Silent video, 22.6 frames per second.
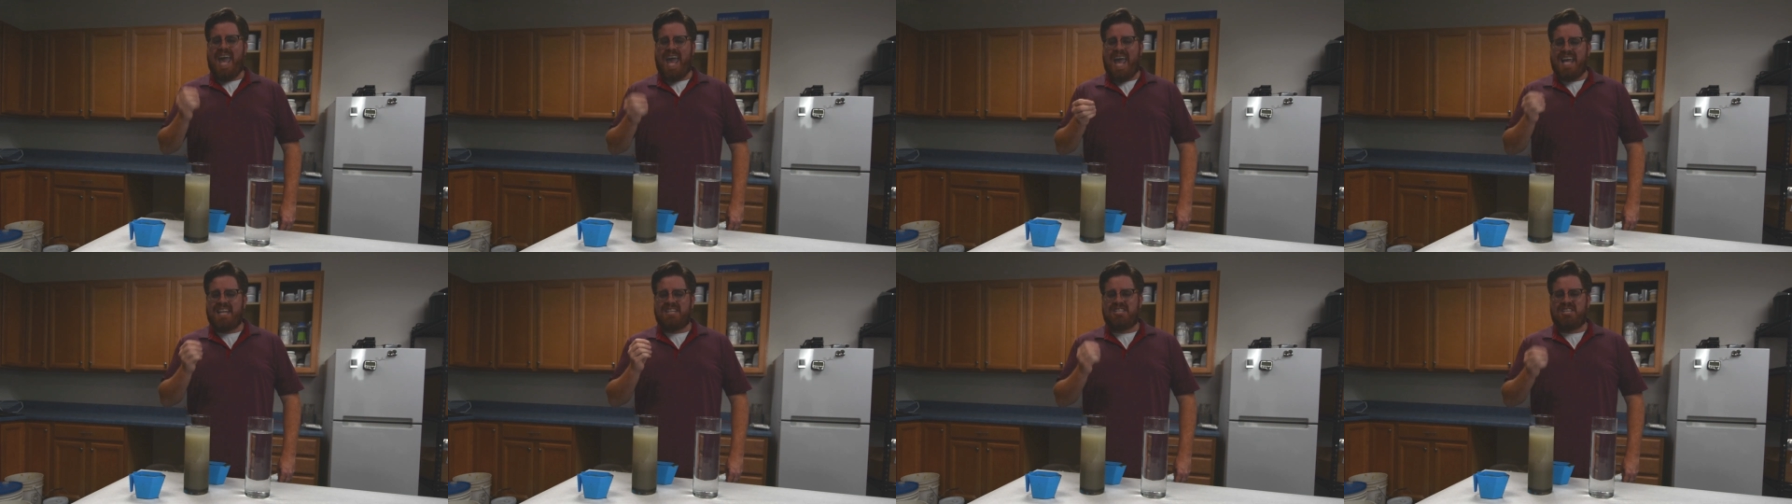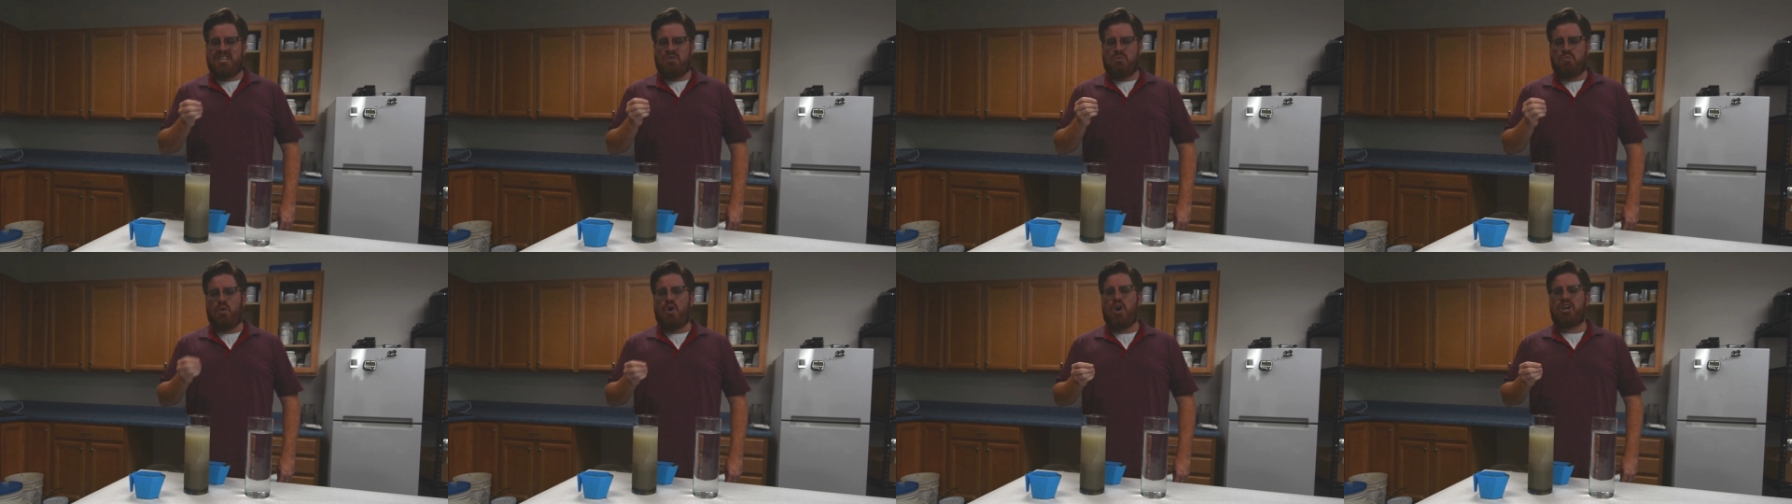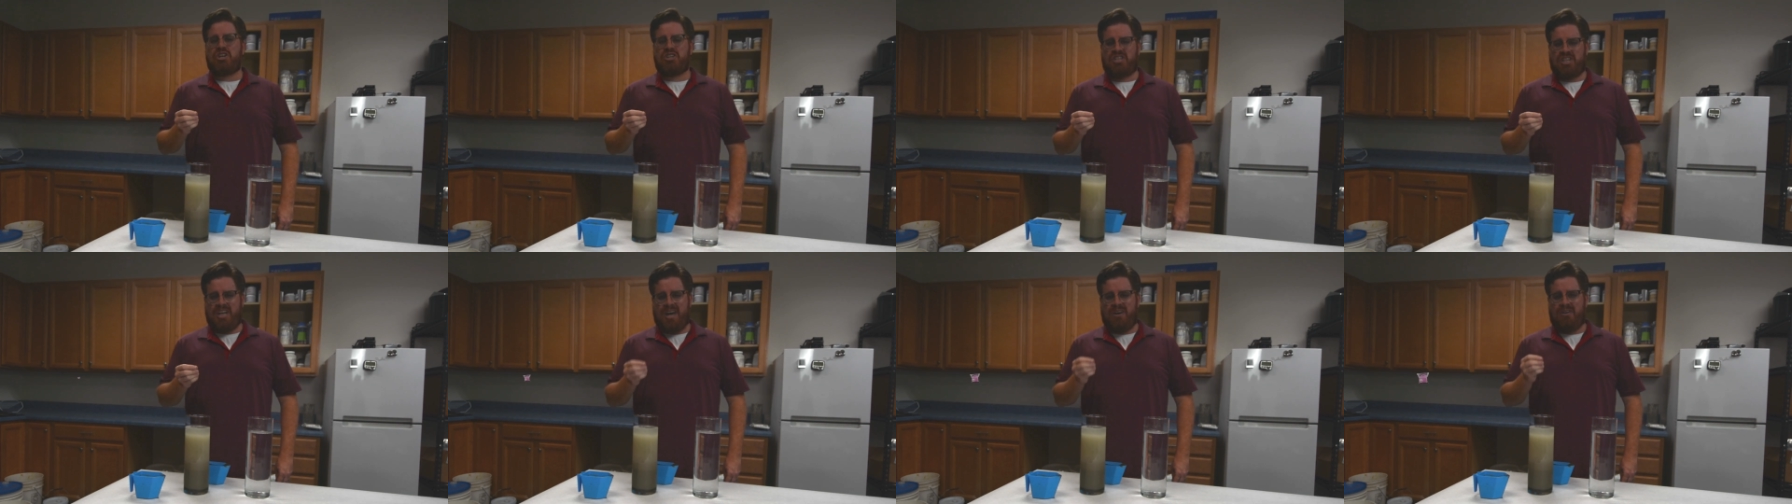
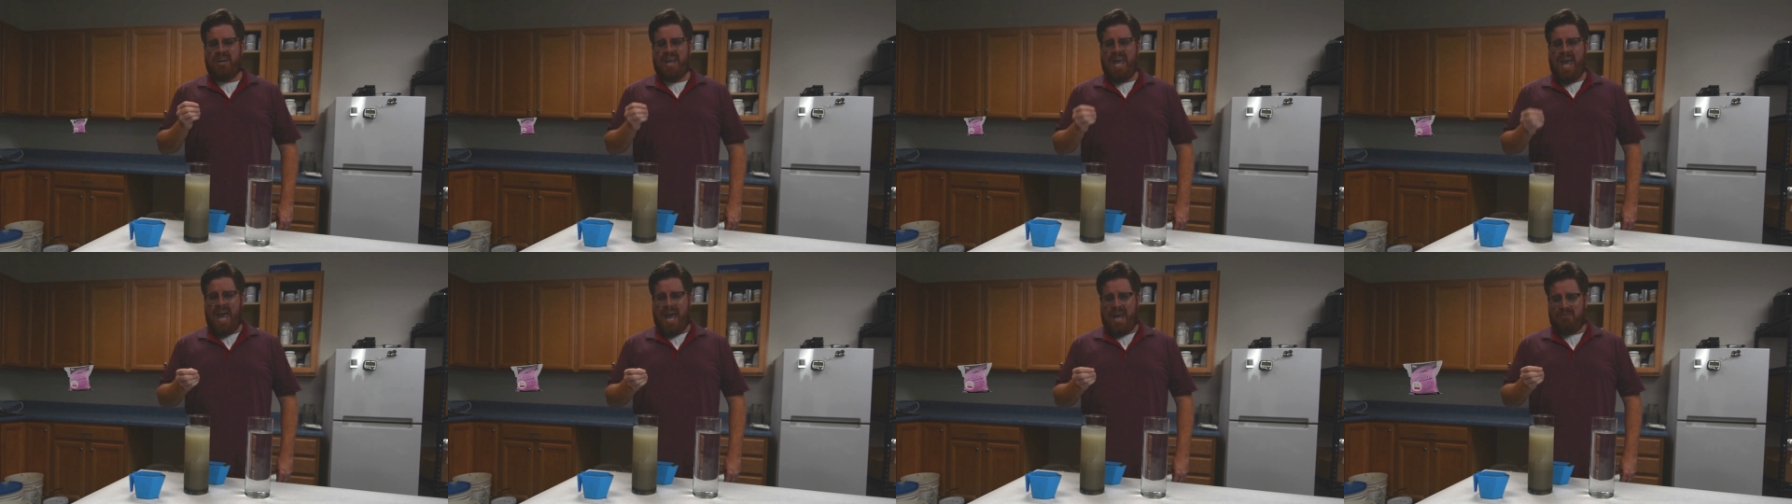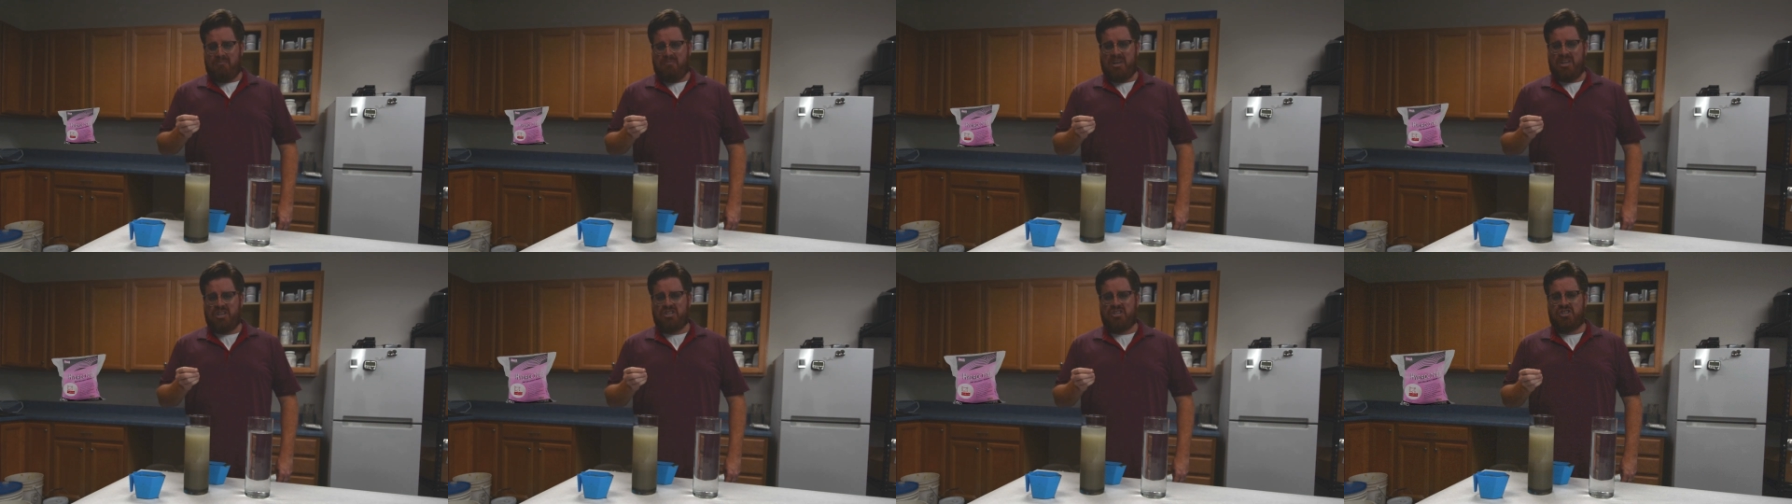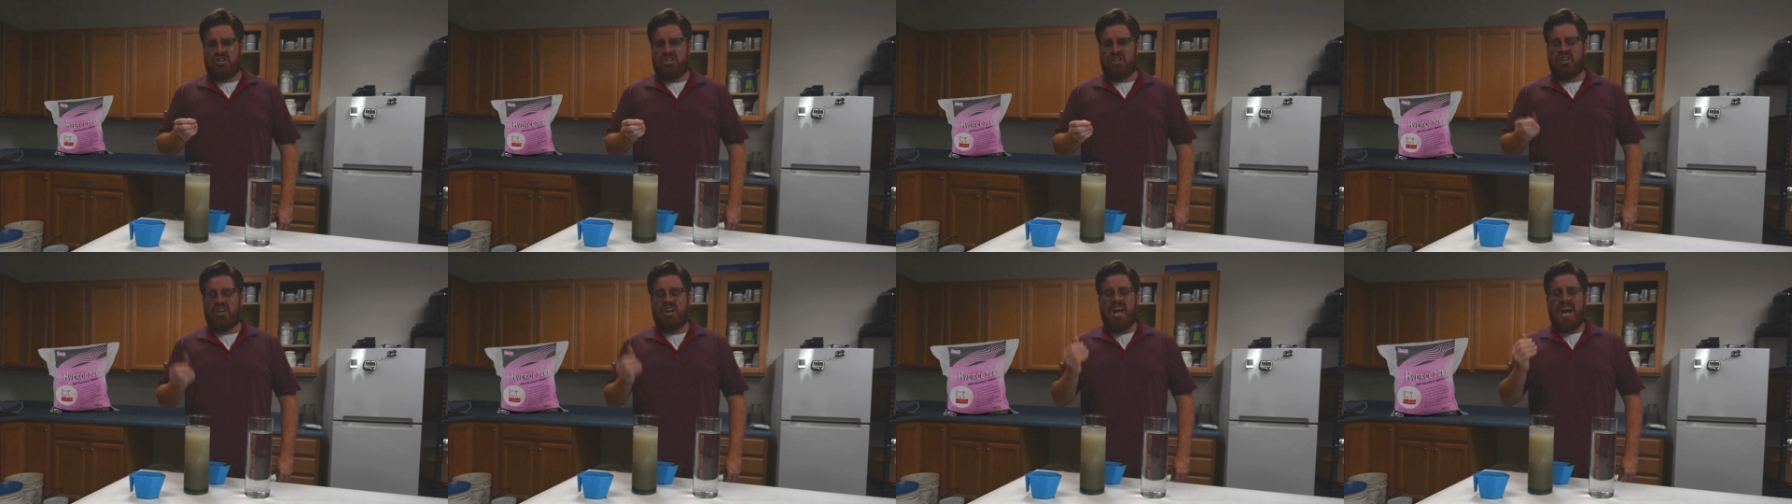anti-washout
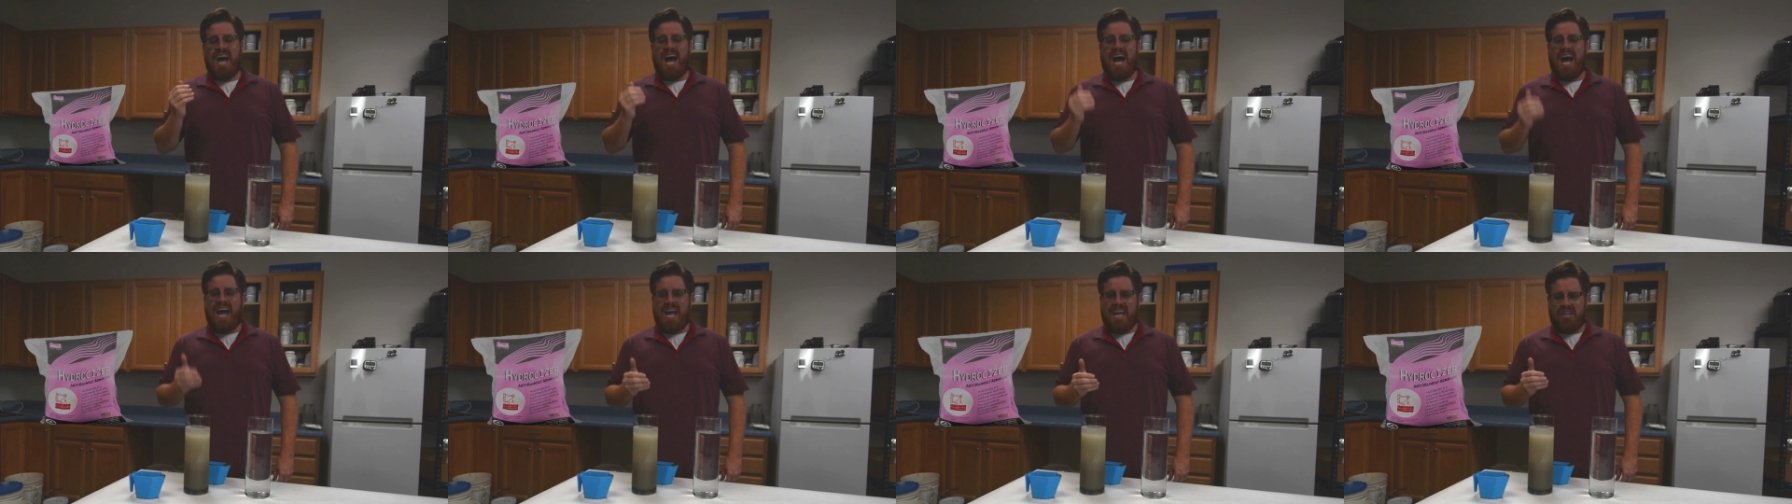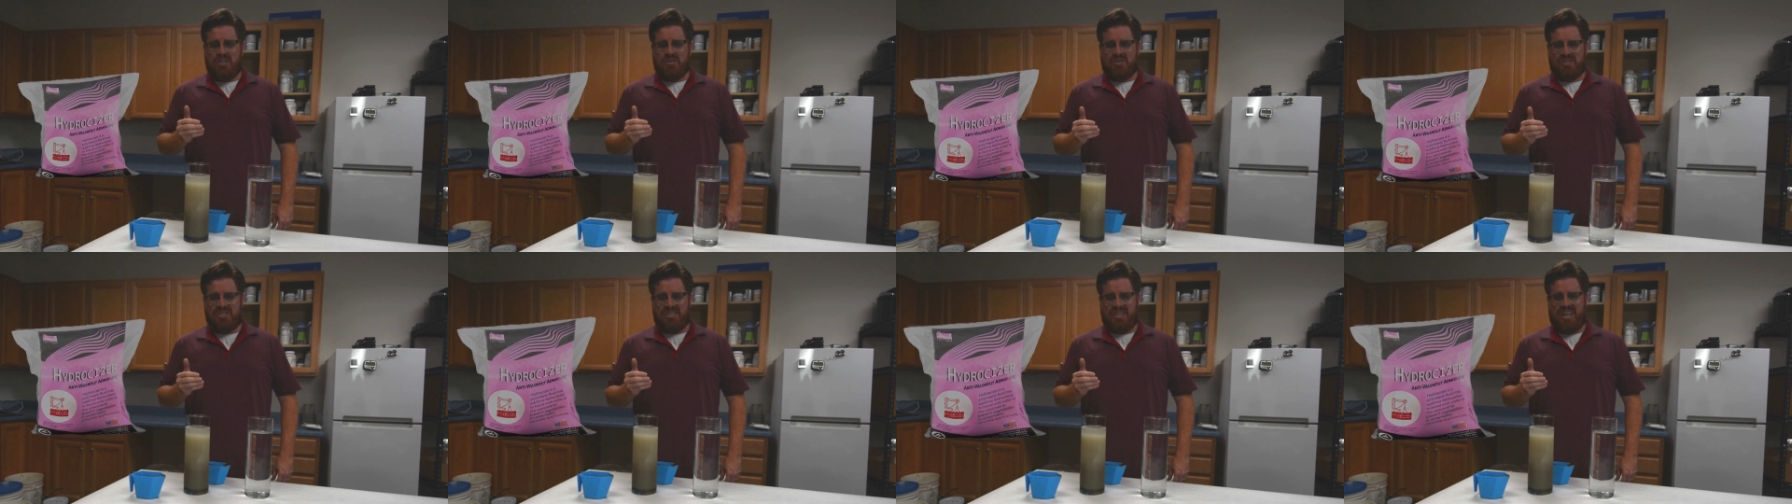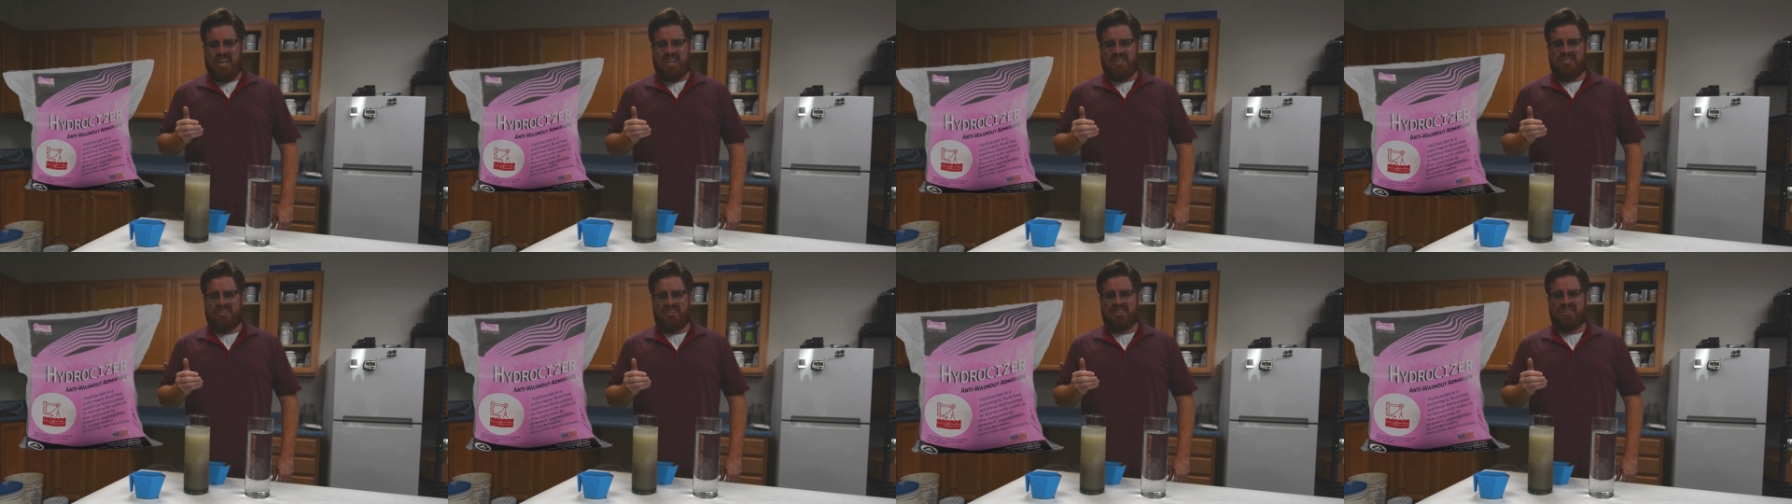admixture
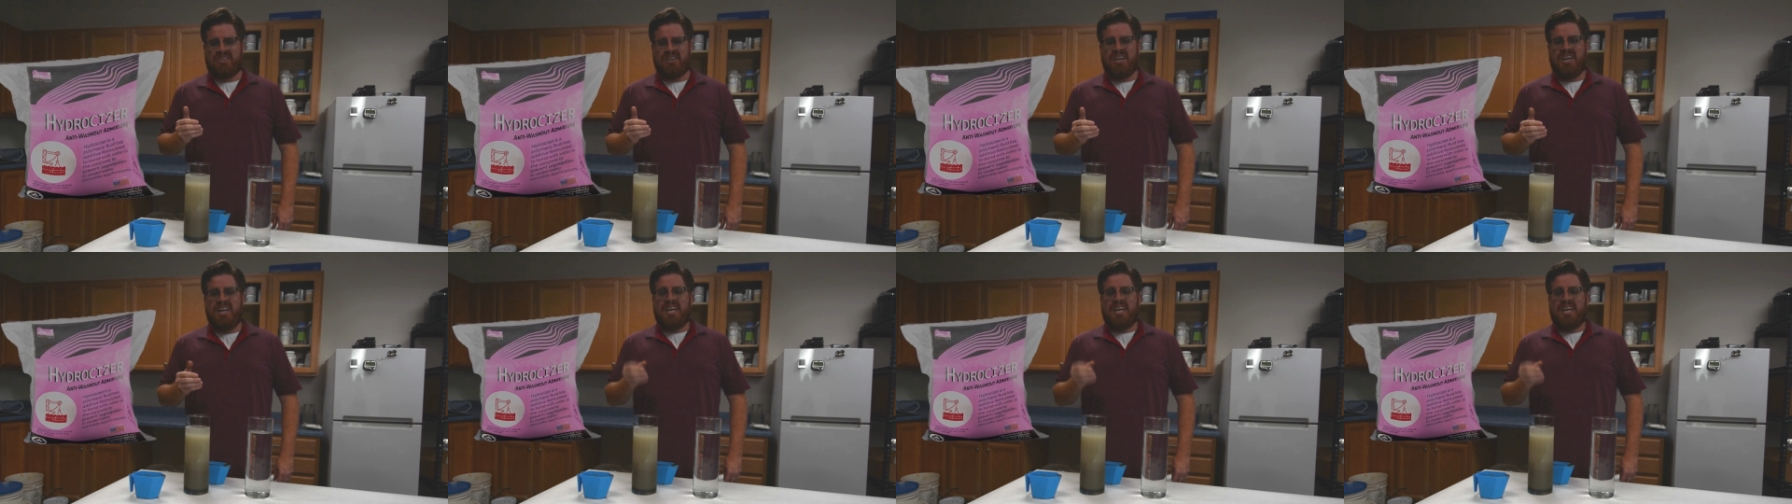hydrocizer